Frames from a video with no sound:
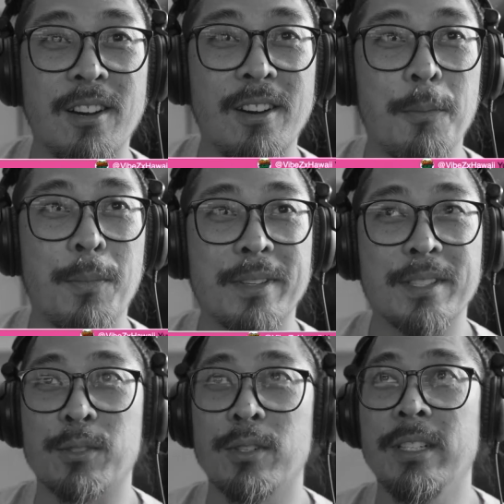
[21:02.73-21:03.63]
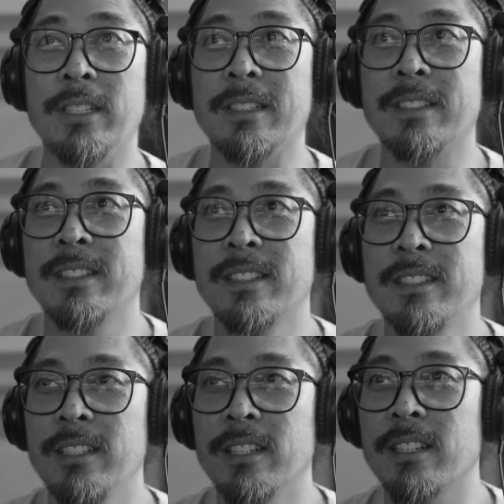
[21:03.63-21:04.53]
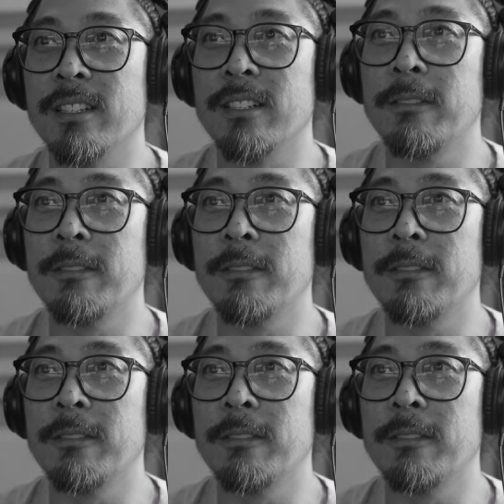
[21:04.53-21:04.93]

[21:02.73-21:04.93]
up on the screen. Yeah.